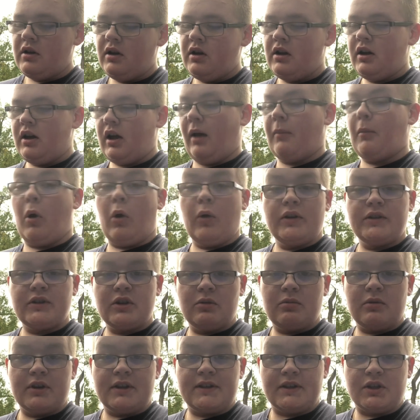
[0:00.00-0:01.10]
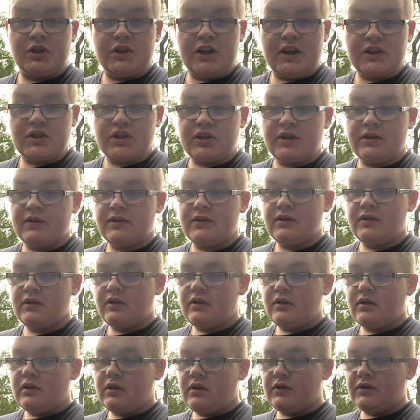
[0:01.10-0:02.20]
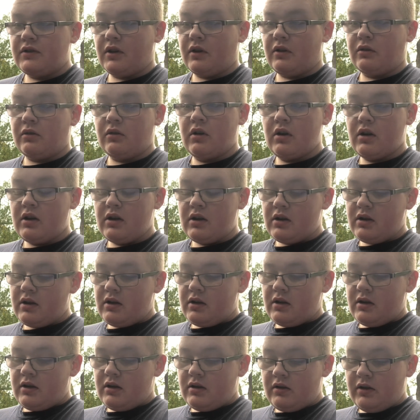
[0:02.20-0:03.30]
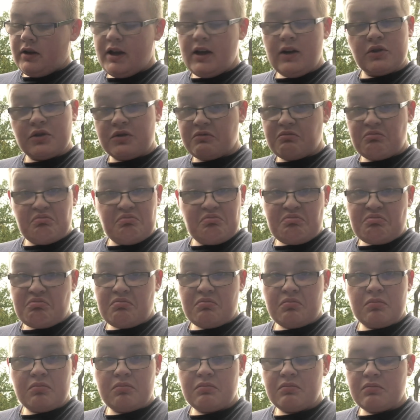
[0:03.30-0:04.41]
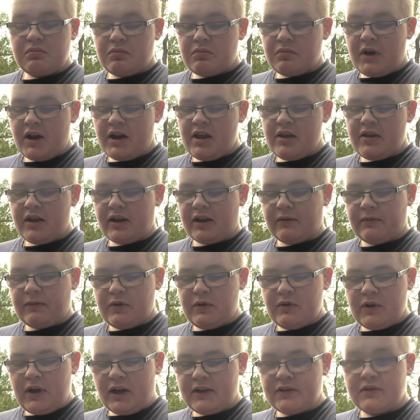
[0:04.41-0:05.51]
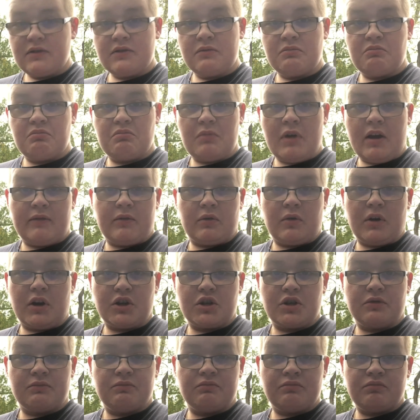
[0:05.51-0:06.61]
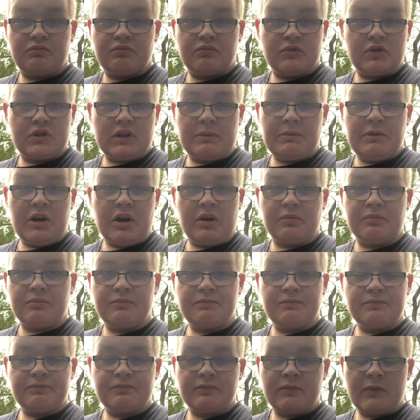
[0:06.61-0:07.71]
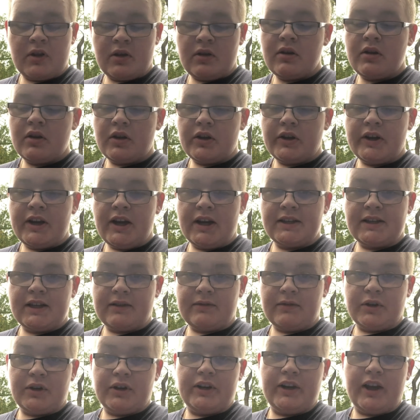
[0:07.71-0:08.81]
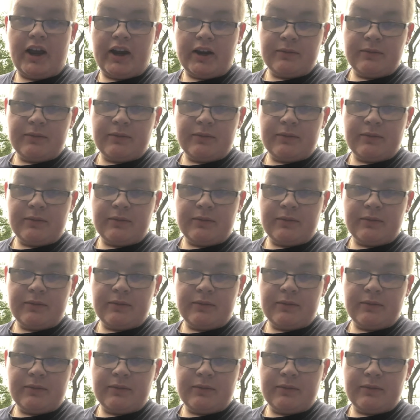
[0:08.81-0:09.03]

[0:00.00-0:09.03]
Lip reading: I'm always open to suggestions. So yeah, just anything. If you guys have a question, just let me know. You guys have a good day.